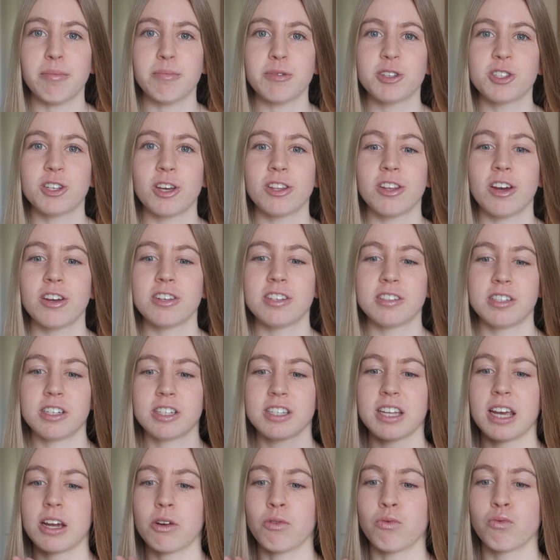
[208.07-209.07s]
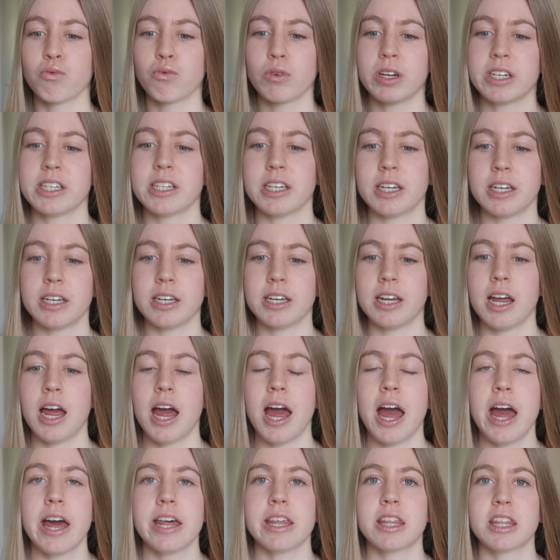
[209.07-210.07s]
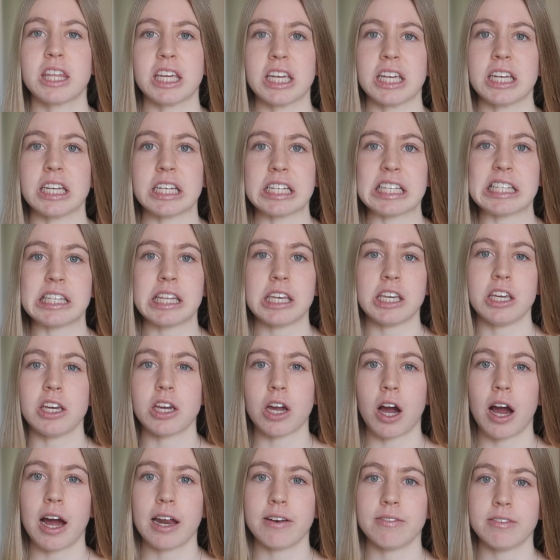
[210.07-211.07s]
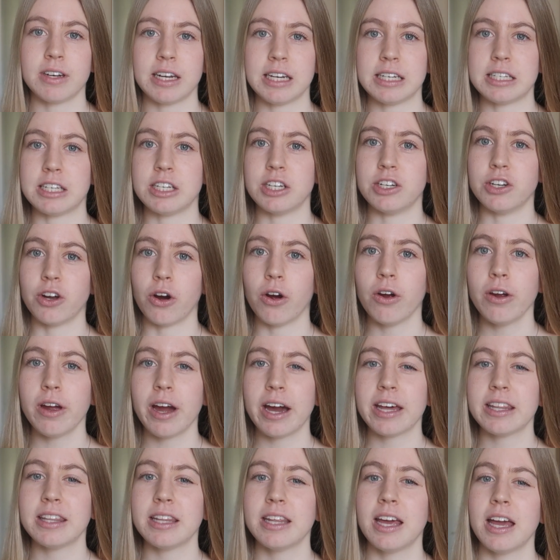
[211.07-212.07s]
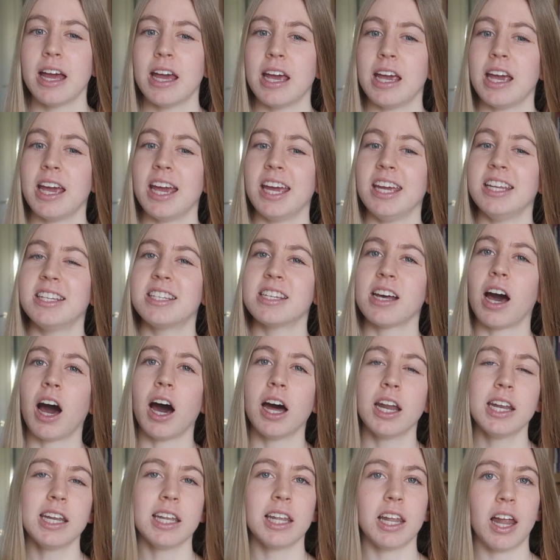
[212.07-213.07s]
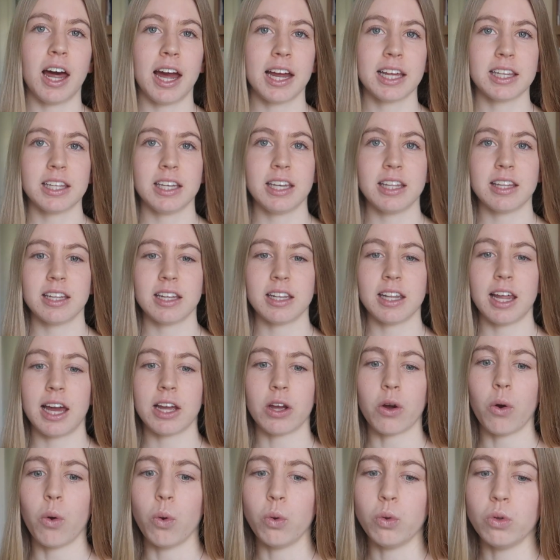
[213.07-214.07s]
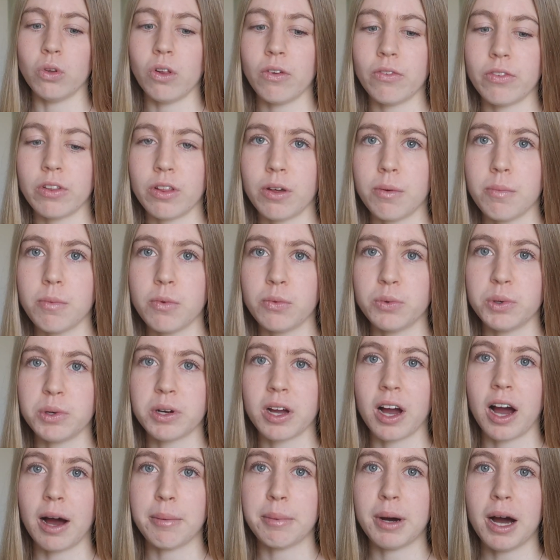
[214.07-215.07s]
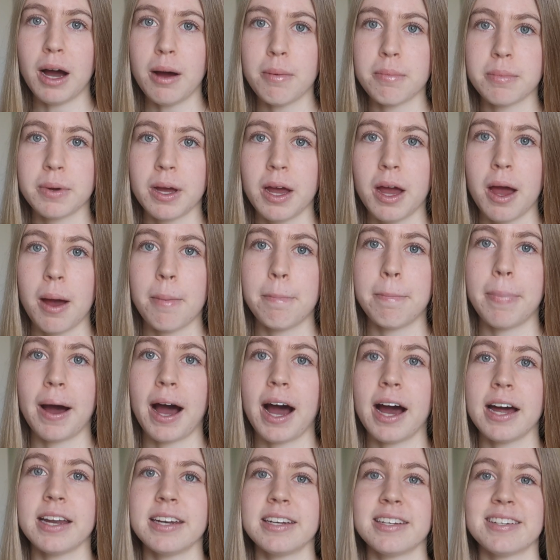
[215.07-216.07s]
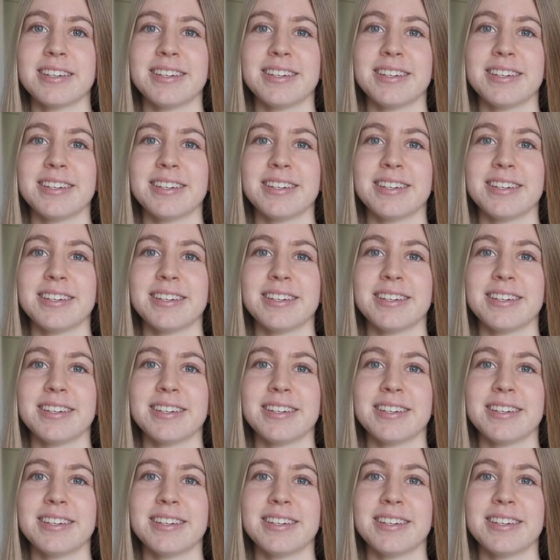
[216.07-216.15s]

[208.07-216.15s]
So those are just like written things that you kind of need to know, and it's unlikely that like all of them will come up, but